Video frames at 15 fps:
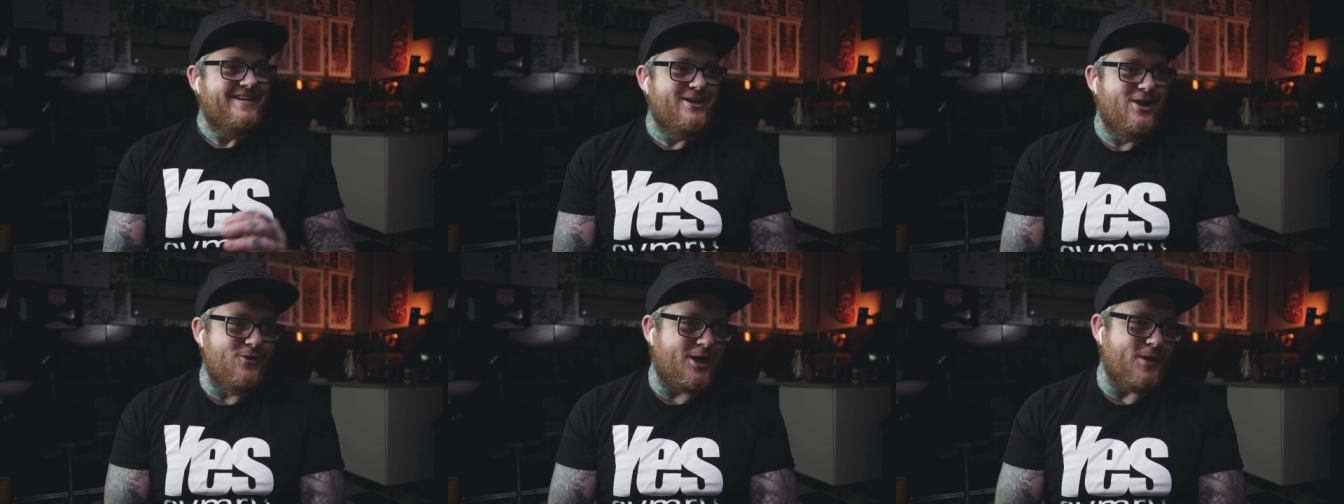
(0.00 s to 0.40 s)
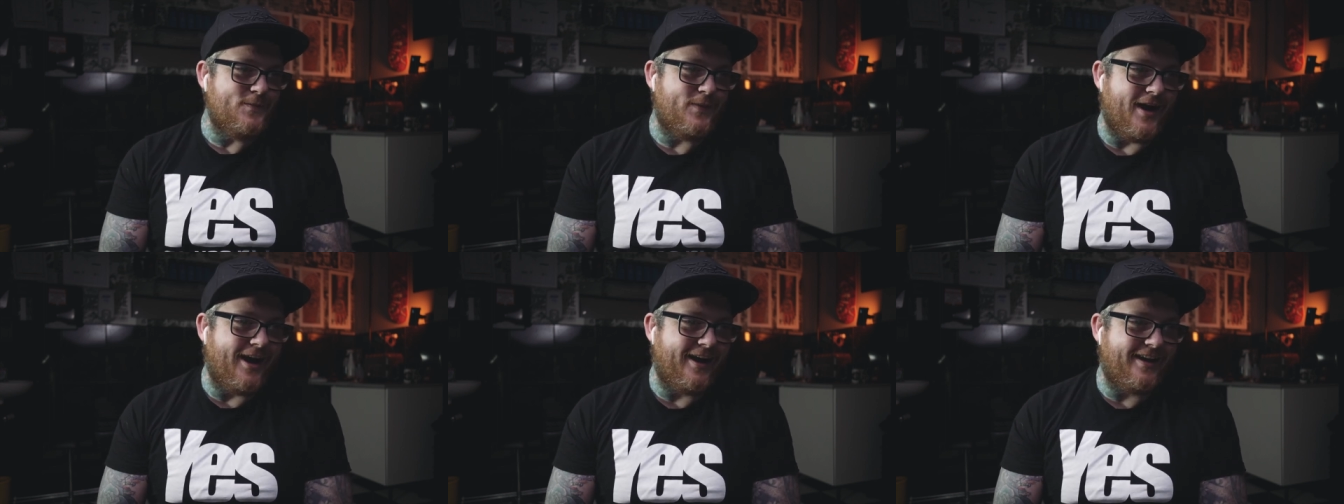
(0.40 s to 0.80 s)
Lou come
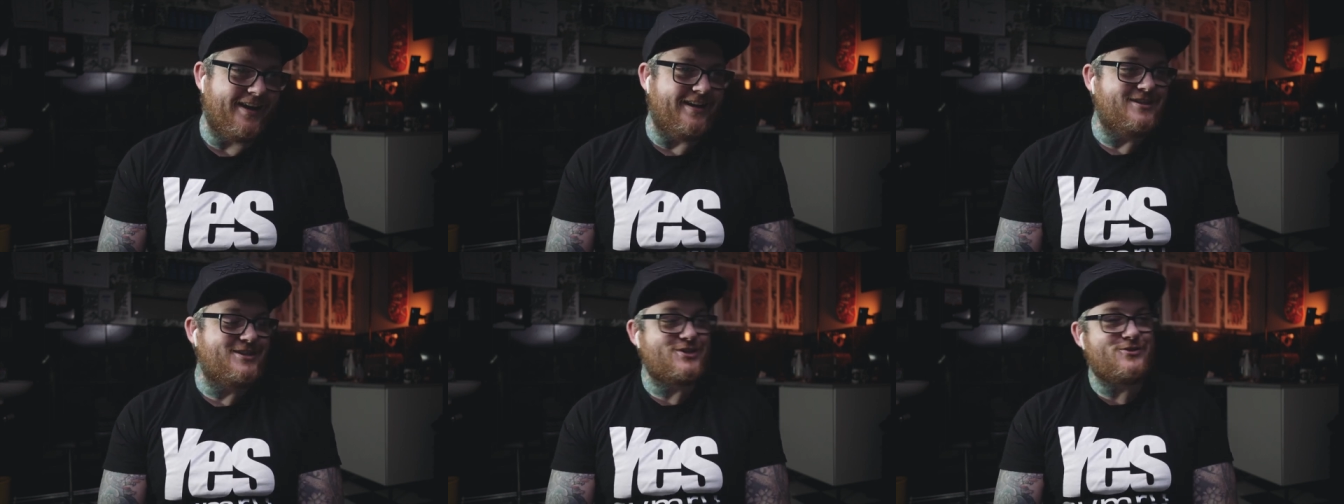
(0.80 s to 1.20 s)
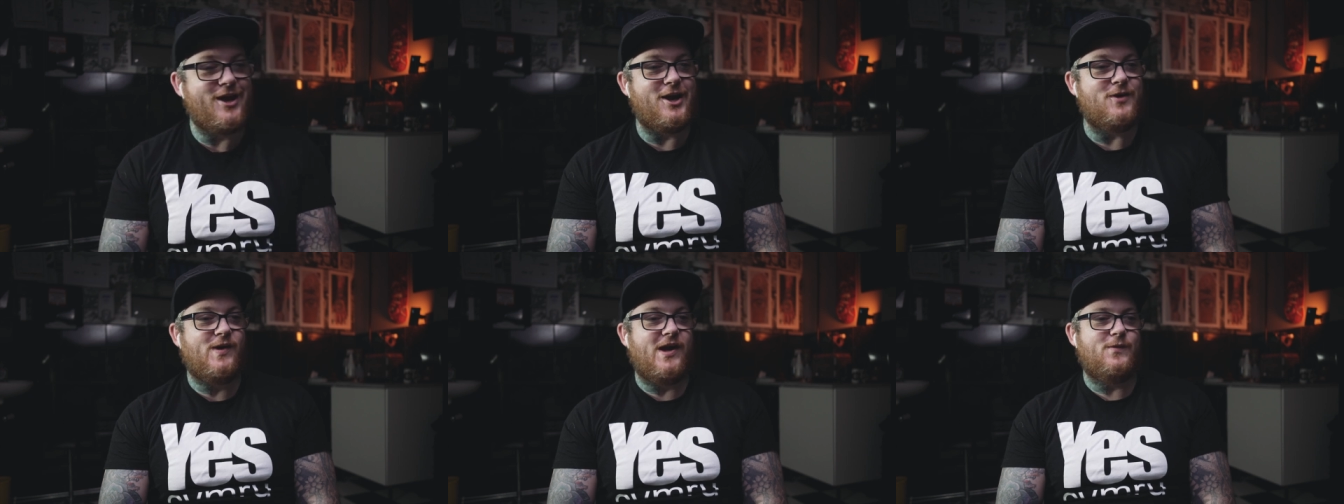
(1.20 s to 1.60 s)
back
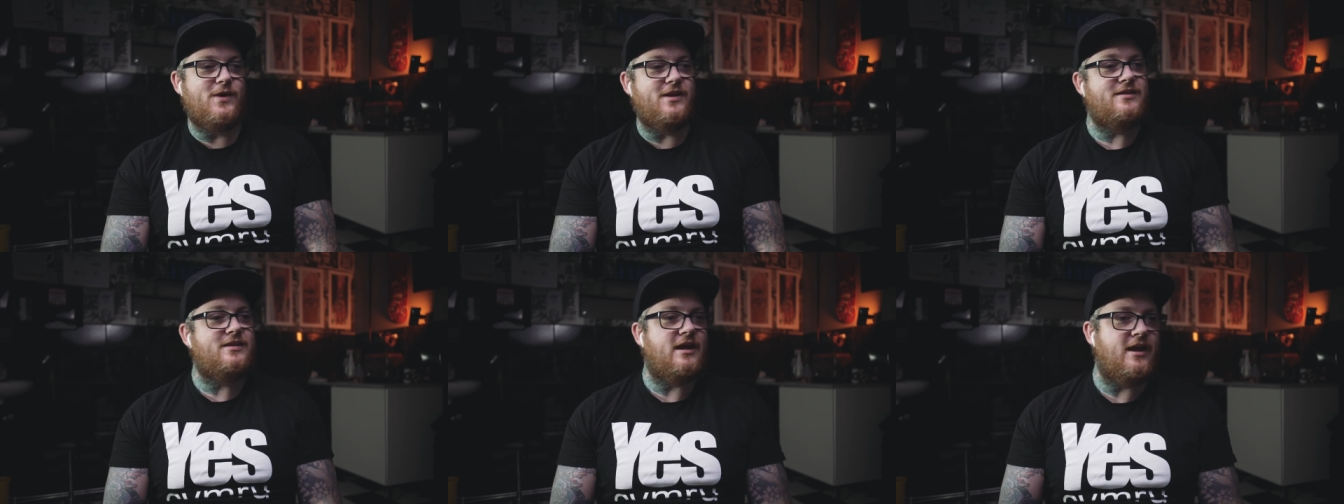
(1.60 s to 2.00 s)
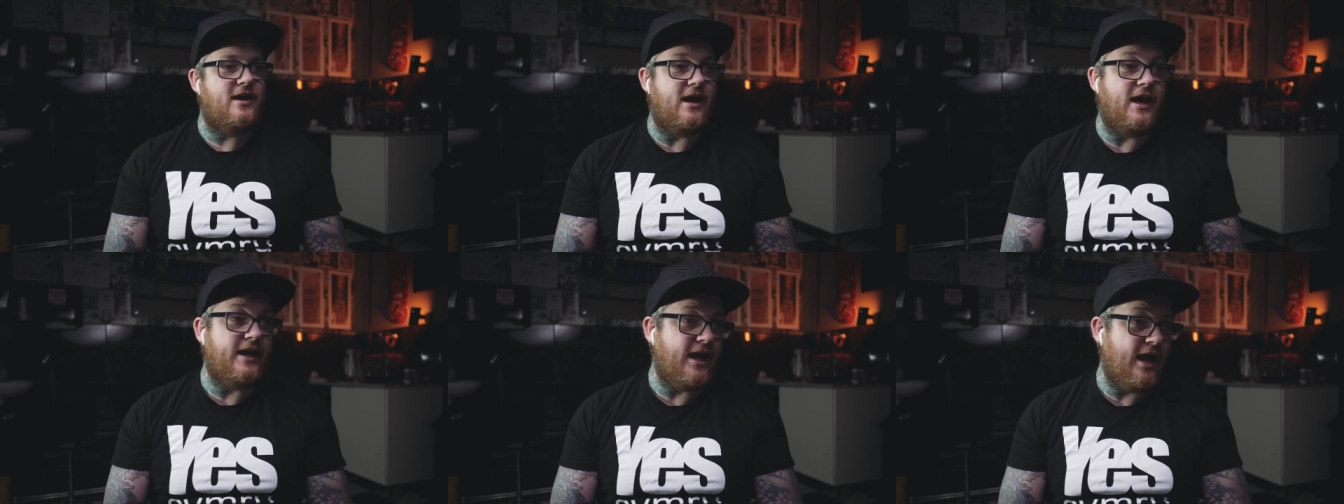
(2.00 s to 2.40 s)
straight away with,
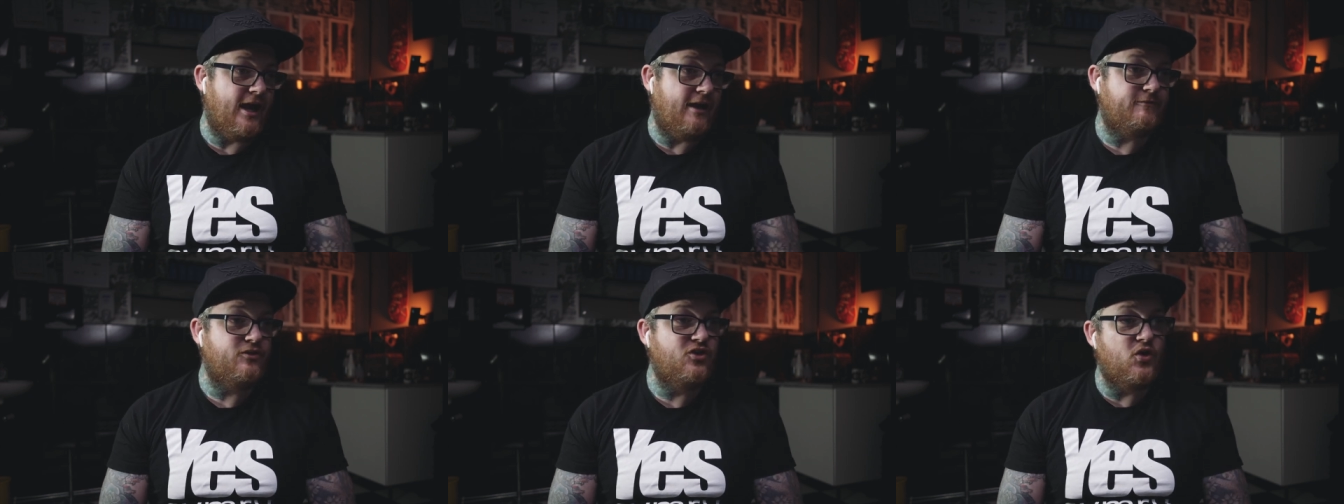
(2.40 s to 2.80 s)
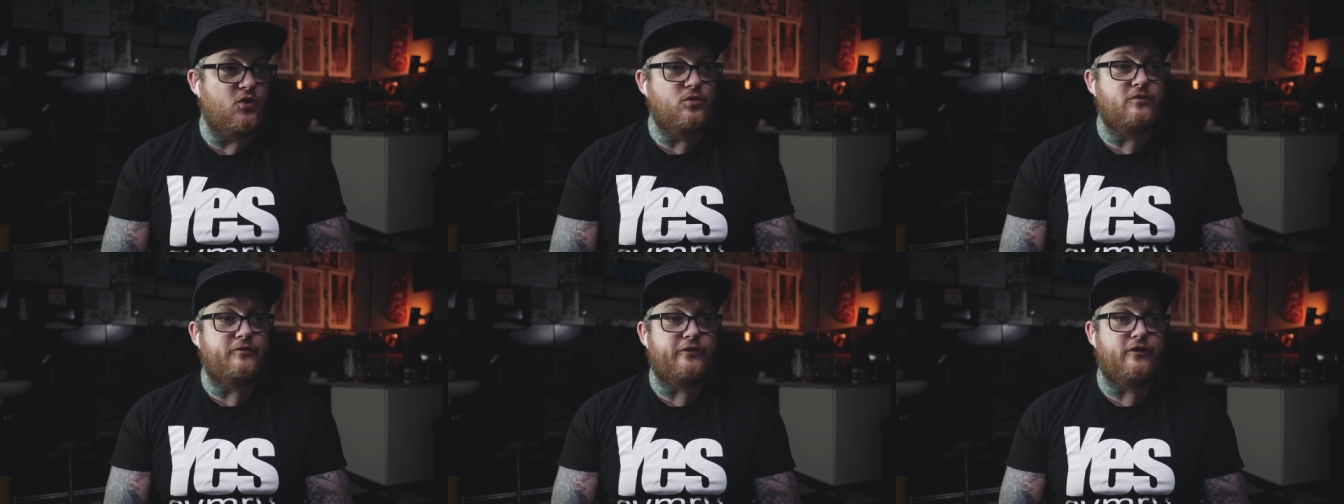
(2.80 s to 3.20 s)
I have
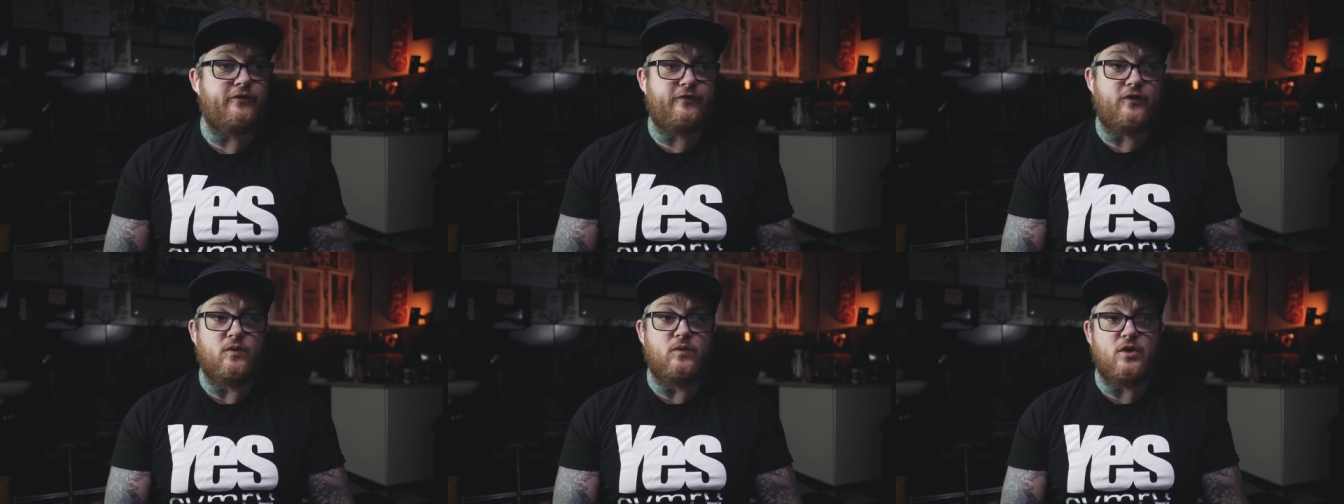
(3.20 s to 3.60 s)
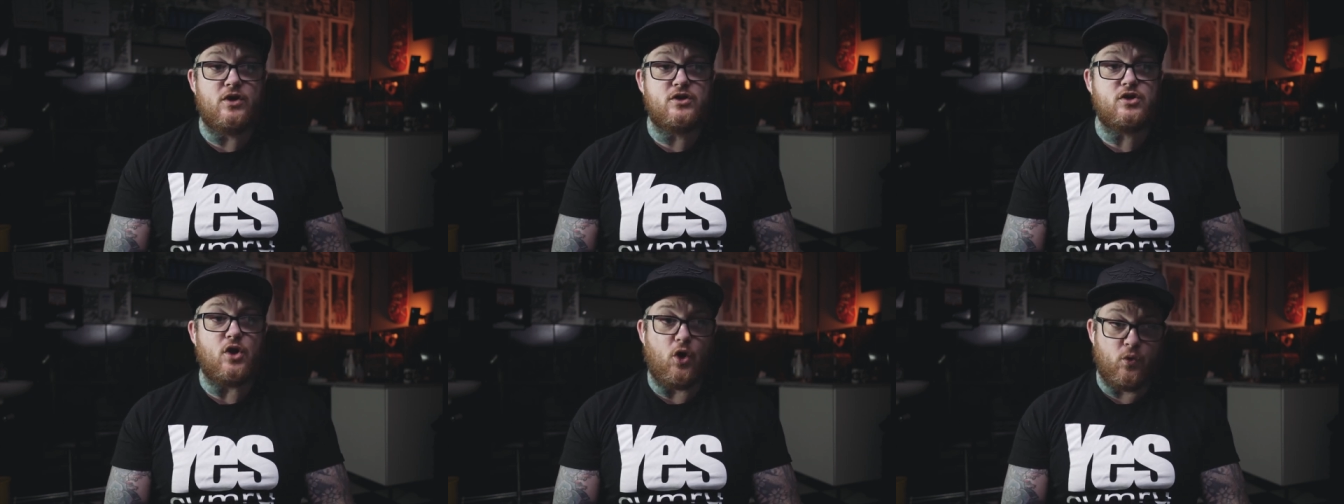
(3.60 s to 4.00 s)
known for a few
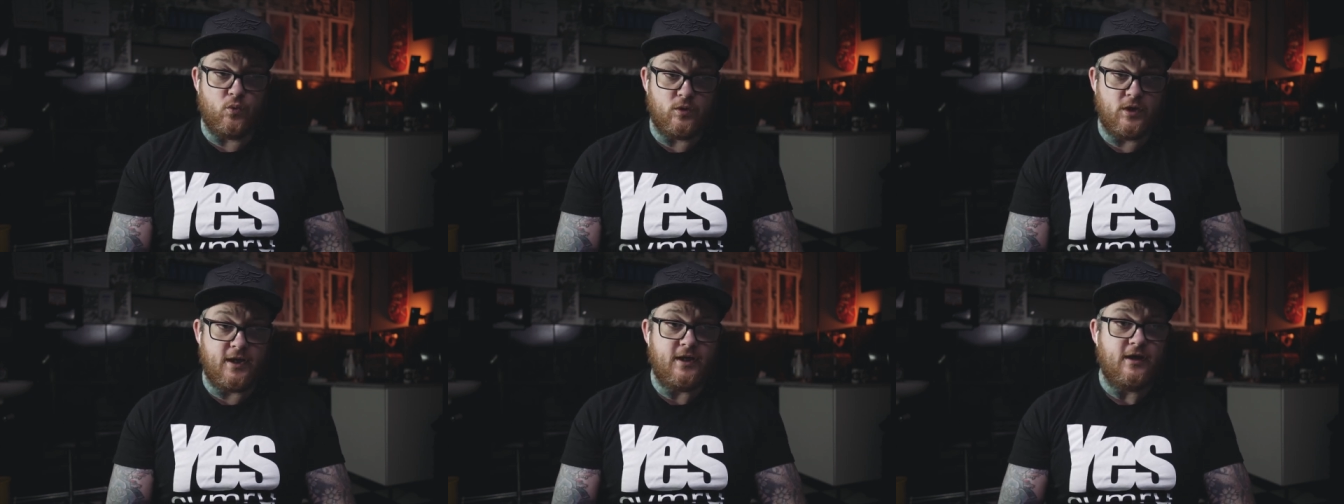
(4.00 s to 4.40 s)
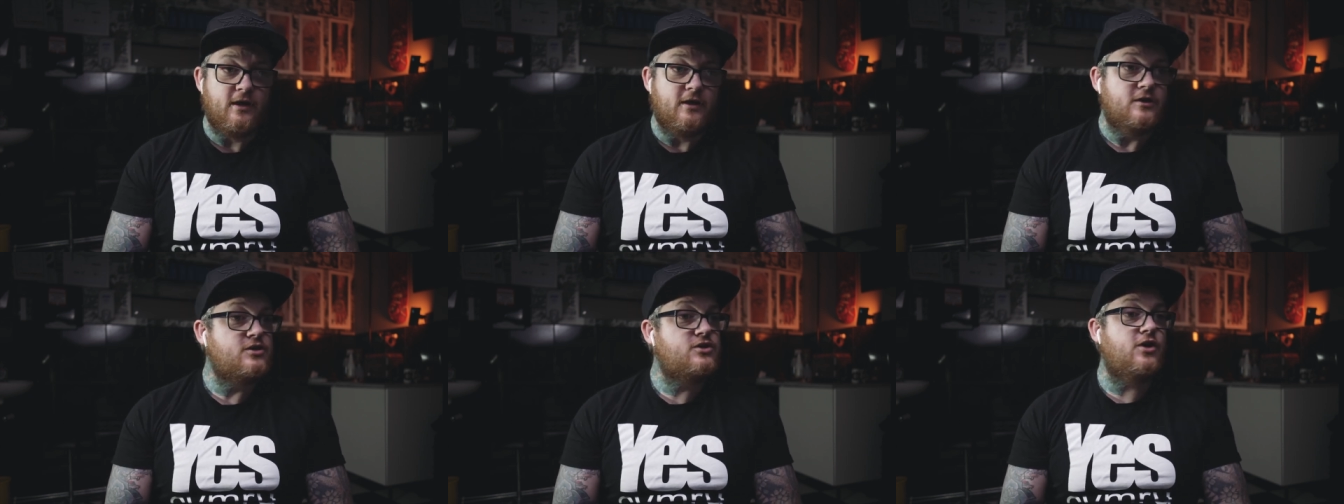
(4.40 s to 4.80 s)
years only,
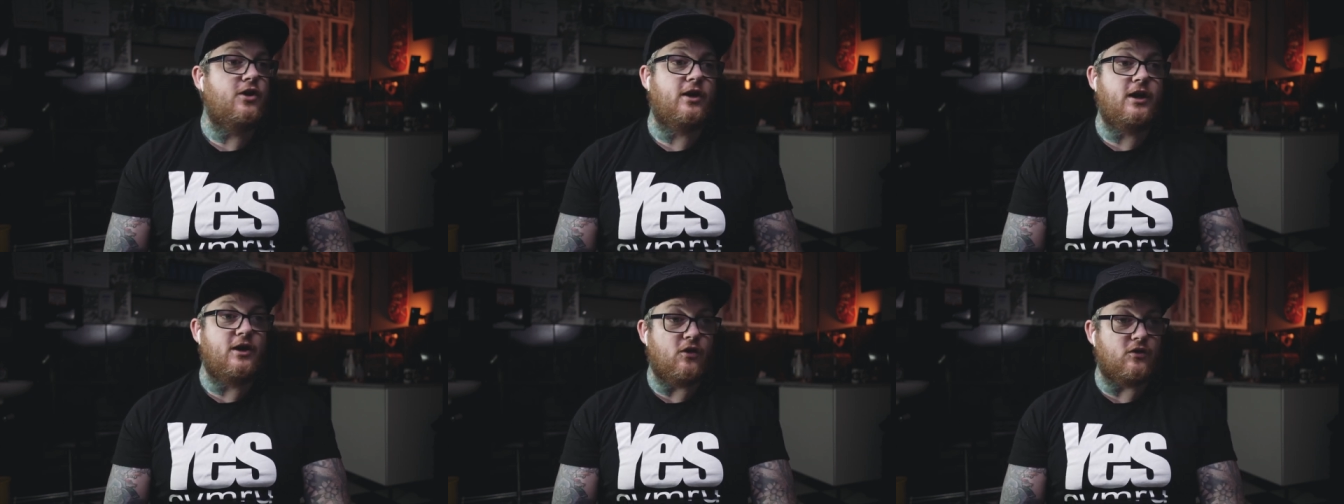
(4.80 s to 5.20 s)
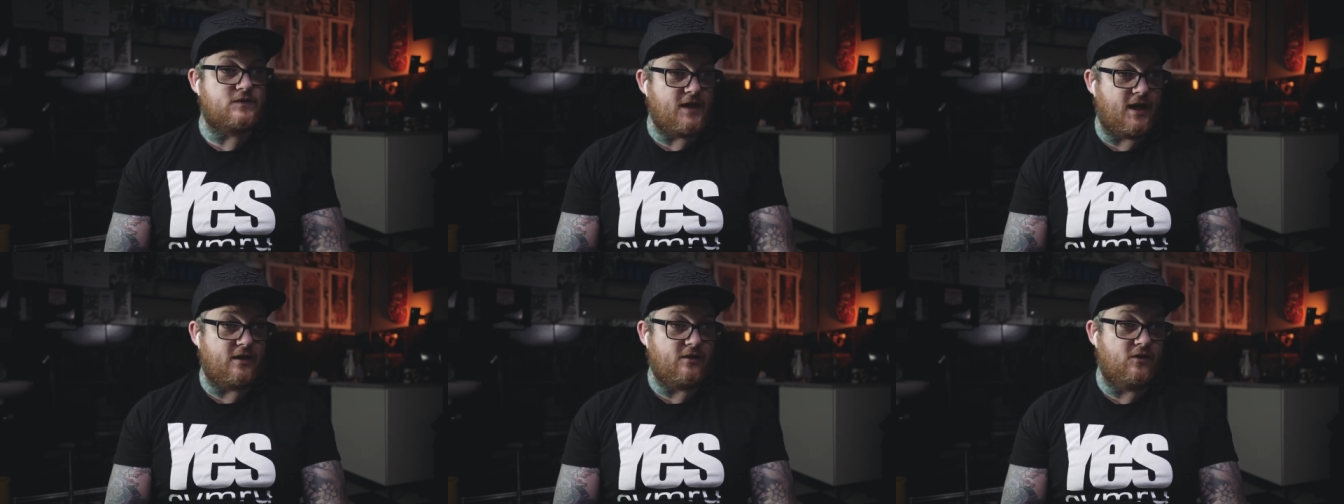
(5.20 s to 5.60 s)
certainly not
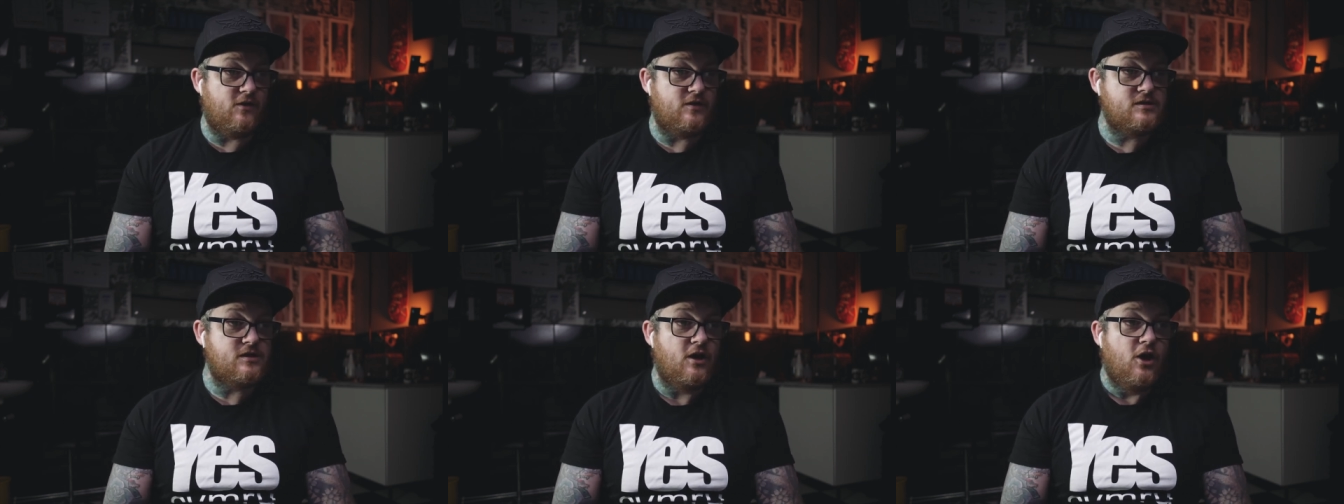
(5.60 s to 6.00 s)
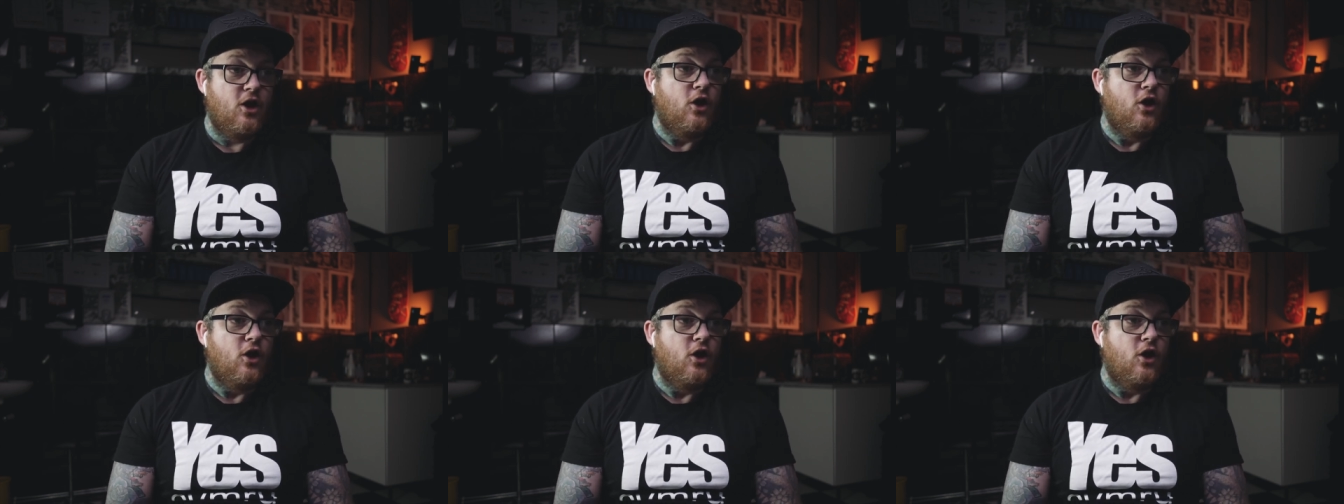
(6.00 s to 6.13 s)
10 years.